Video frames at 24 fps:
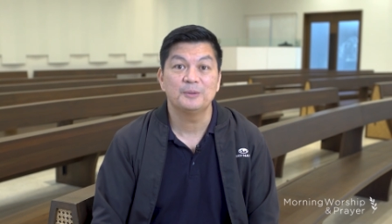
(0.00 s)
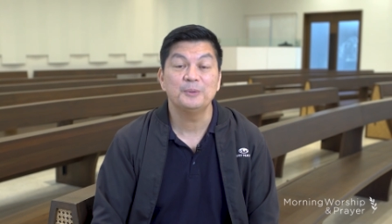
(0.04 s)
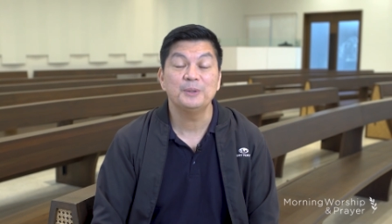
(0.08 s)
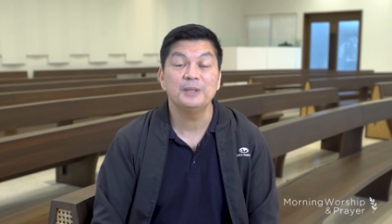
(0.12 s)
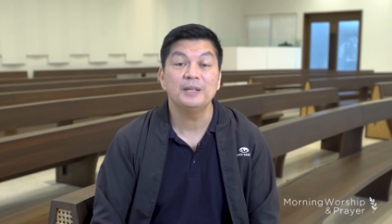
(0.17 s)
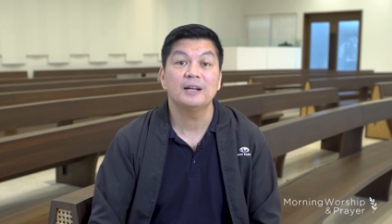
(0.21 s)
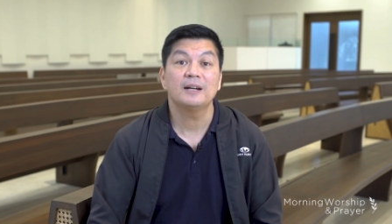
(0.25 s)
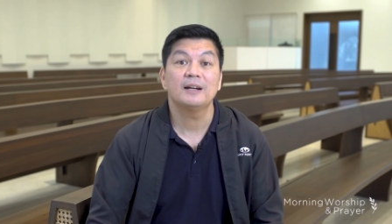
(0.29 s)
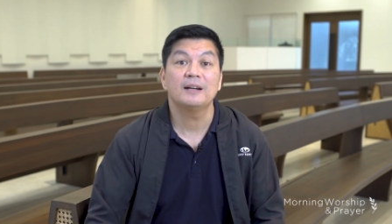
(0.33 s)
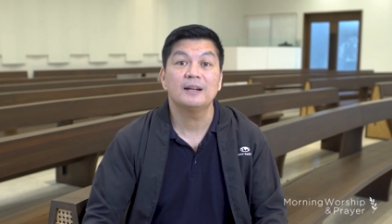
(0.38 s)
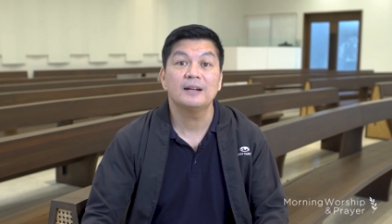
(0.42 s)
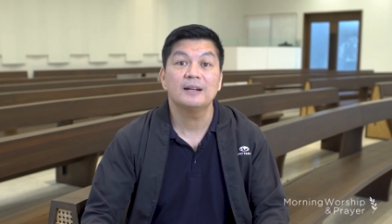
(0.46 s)

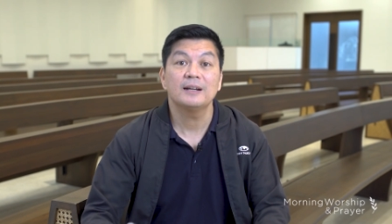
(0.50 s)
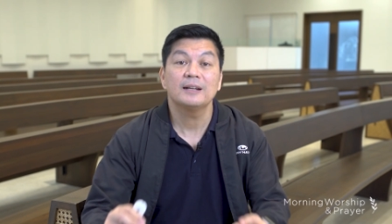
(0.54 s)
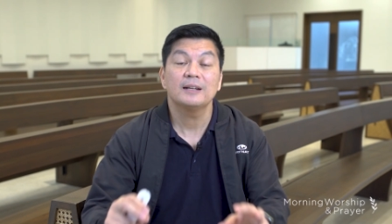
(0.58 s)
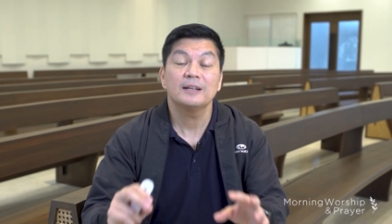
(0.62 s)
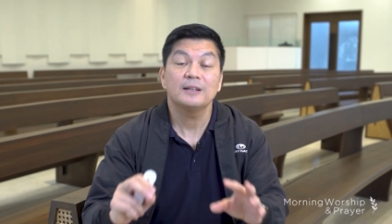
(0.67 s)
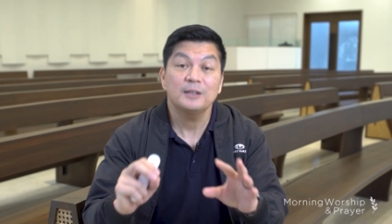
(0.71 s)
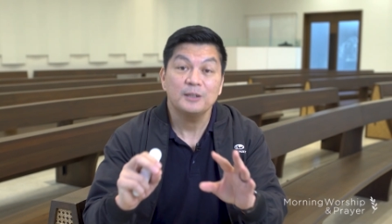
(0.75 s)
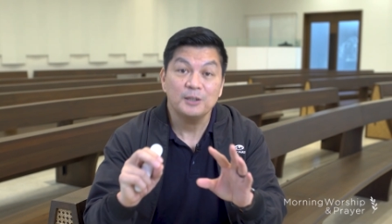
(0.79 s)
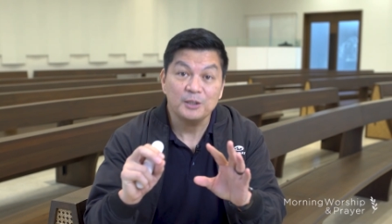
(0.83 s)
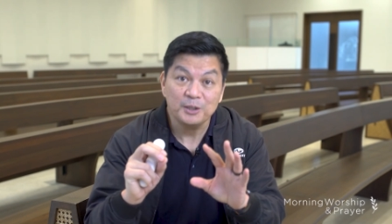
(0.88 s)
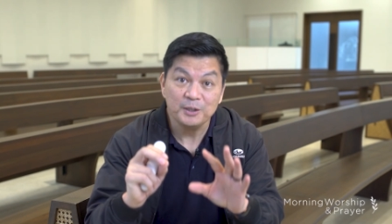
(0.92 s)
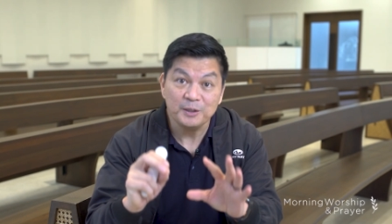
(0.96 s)
We are
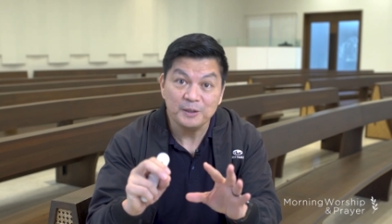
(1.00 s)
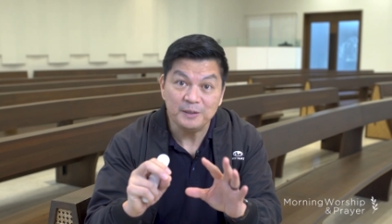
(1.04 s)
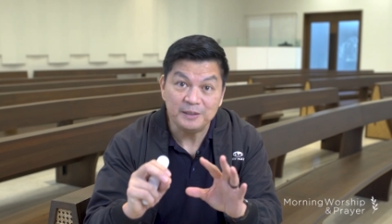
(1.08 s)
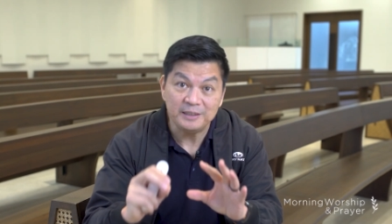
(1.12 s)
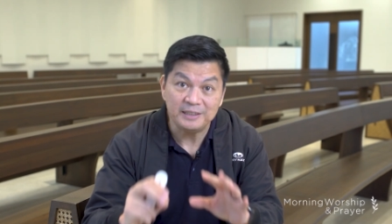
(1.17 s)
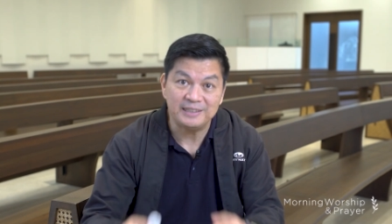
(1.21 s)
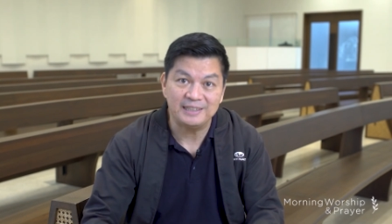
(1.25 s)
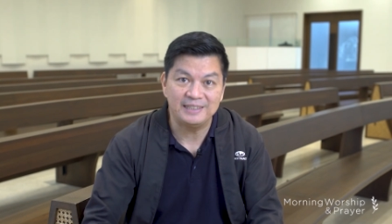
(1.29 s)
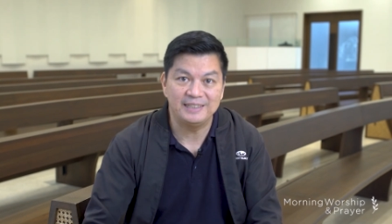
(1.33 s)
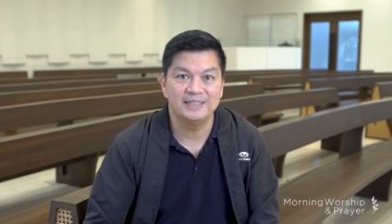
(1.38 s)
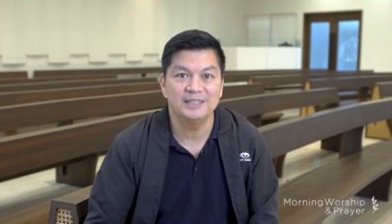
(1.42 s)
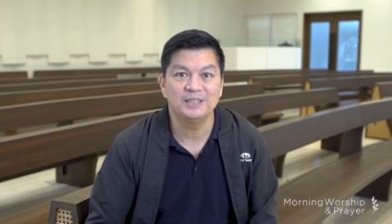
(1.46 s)

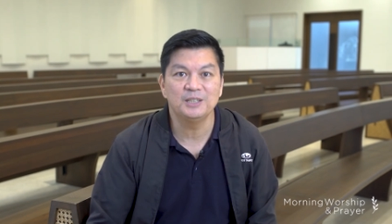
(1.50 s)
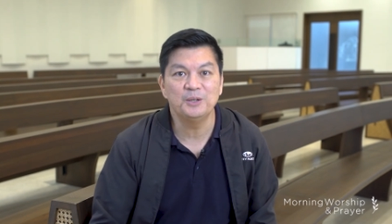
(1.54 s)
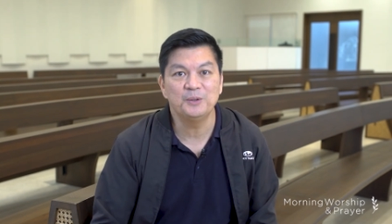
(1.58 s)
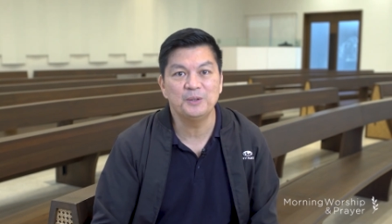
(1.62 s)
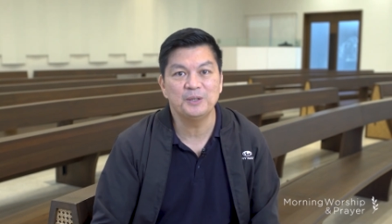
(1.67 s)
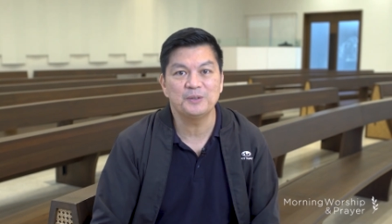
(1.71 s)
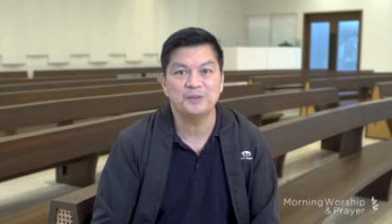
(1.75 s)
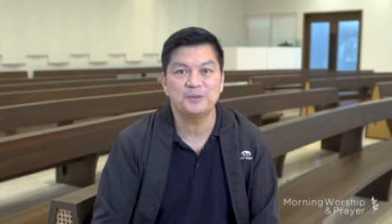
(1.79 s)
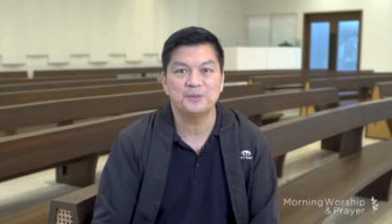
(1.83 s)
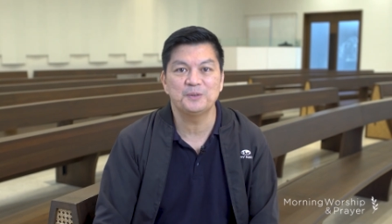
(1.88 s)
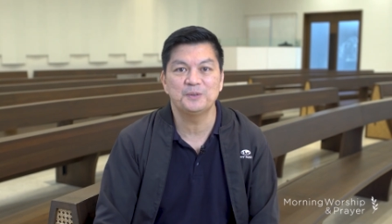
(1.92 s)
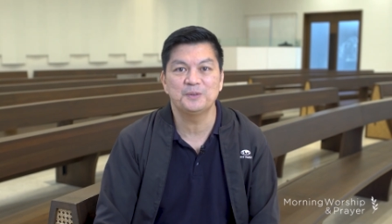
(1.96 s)
currently
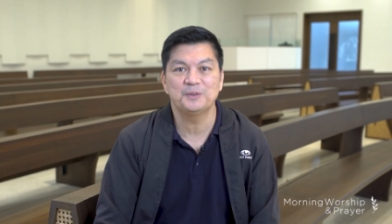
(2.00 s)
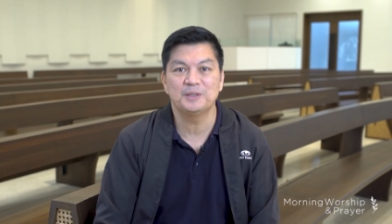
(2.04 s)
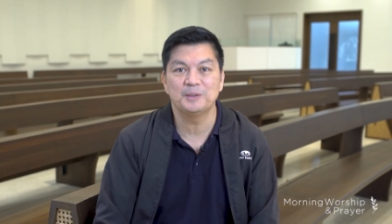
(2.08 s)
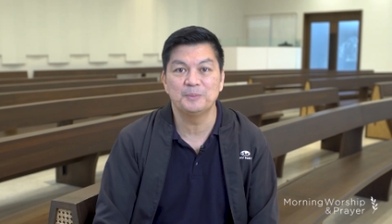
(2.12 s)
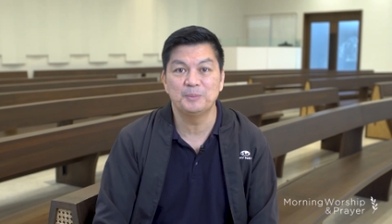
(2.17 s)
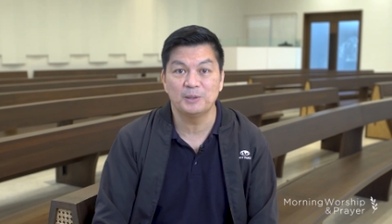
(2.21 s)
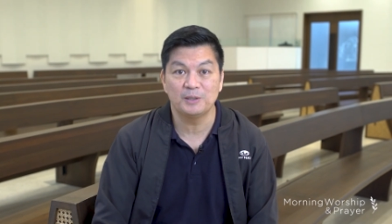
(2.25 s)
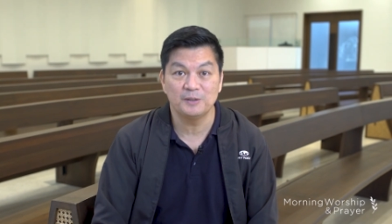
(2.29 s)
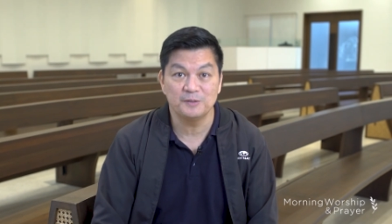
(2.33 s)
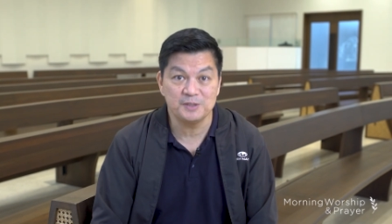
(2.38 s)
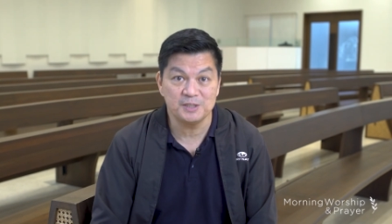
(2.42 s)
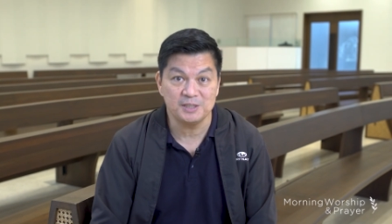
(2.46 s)
going through the
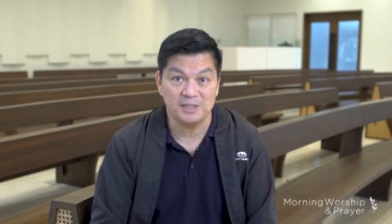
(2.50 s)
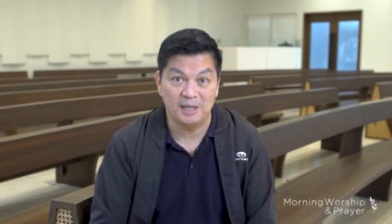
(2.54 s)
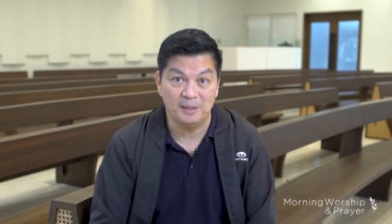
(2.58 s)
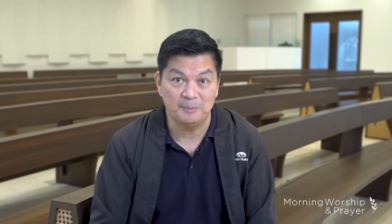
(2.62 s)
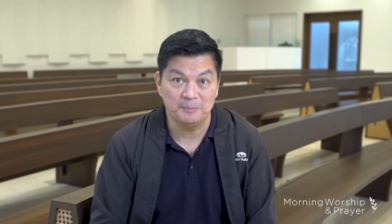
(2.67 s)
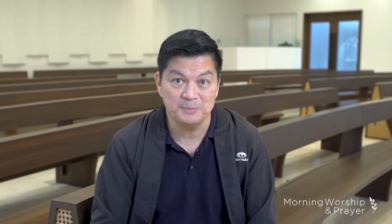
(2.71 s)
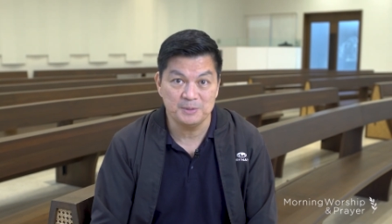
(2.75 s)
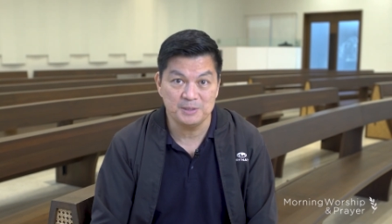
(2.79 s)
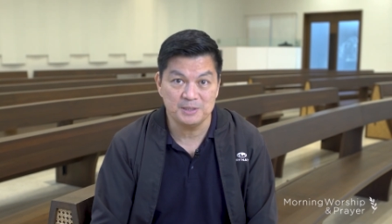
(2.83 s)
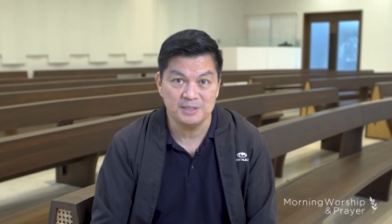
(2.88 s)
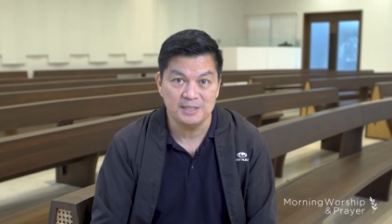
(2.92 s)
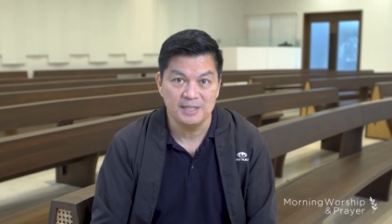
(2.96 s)
book of
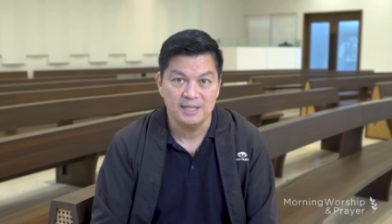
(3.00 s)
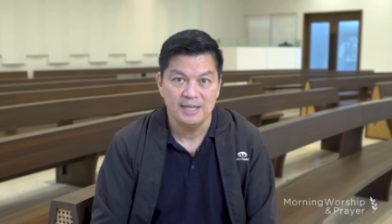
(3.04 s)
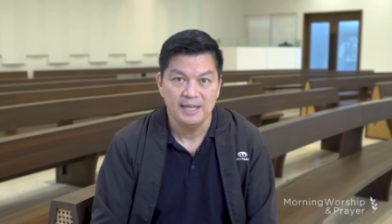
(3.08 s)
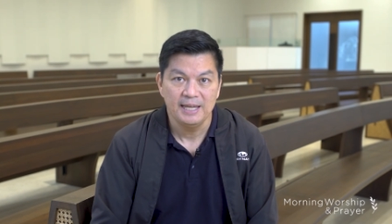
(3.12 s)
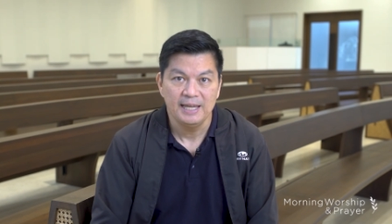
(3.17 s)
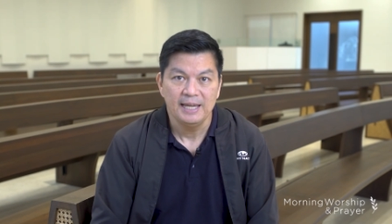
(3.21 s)
Psalms,